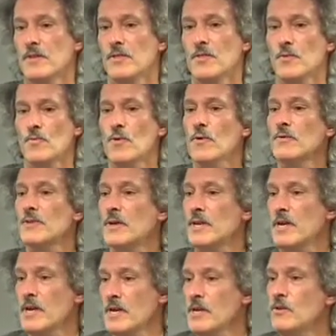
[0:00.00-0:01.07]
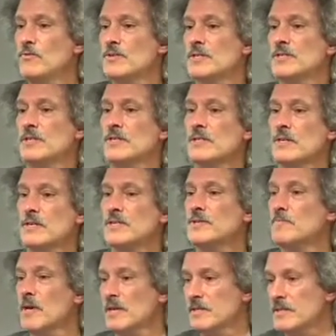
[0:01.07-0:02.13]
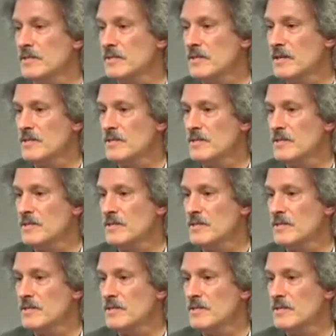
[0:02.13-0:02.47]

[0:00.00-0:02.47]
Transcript: The word that he uses is hizmet,